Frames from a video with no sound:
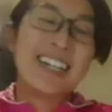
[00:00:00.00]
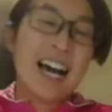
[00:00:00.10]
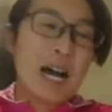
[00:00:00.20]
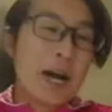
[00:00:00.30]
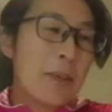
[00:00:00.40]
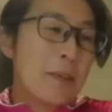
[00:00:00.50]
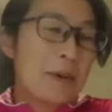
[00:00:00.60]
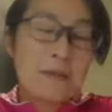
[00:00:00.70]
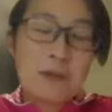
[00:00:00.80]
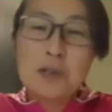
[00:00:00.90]
um,
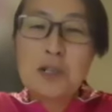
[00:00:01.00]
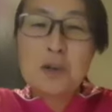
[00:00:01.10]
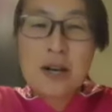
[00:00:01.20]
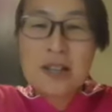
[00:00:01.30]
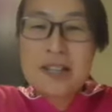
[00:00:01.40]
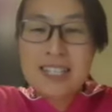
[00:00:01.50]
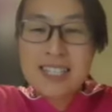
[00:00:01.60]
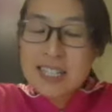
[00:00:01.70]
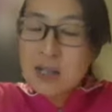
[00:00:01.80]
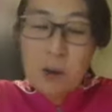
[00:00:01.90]
for sure, one thing,
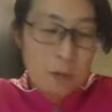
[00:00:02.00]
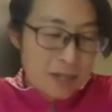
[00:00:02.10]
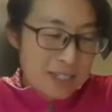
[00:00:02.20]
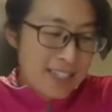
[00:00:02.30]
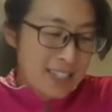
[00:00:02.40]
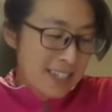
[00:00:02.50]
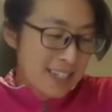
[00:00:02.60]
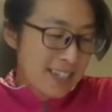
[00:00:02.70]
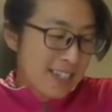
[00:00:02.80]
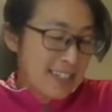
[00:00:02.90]
he always said
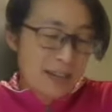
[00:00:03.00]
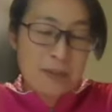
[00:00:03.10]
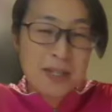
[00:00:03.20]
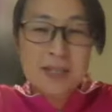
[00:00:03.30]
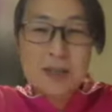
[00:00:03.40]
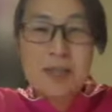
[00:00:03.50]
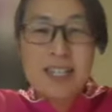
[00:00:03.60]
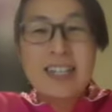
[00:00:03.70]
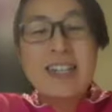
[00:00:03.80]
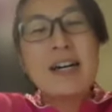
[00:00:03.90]
same thing to me.